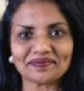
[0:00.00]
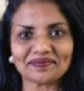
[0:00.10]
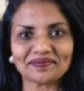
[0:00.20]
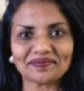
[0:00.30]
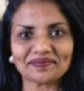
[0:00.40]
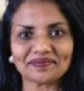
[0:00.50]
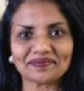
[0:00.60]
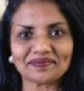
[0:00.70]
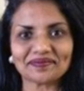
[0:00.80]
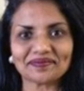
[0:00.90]

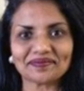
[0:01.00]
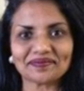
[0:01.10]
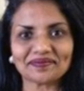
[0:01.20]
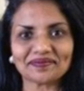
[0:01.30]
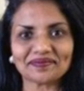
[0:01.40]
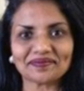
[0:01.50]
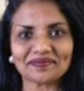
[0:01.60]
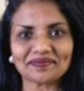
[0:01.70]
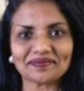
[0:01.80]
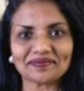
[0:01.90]

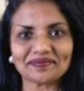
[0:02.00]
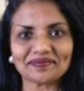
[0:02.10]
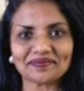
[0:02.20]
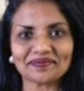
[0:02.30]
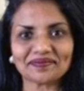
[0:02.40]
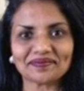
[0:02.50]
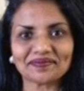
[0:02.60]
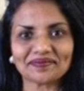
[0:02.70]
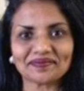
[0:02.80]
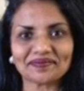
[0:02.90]

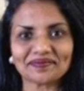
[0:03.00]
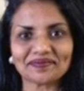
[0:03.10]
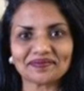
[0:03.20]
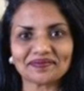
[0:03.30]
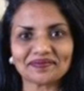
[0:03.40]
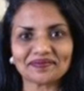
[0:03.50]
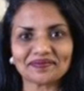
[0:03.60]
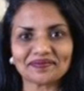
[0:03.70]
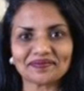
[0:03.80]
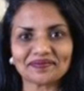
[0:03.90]

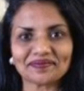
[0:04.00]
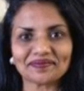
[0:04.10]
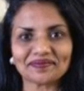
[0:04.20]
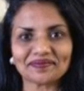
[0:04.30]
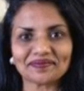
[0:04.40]
This is a still picture; no speech is visible.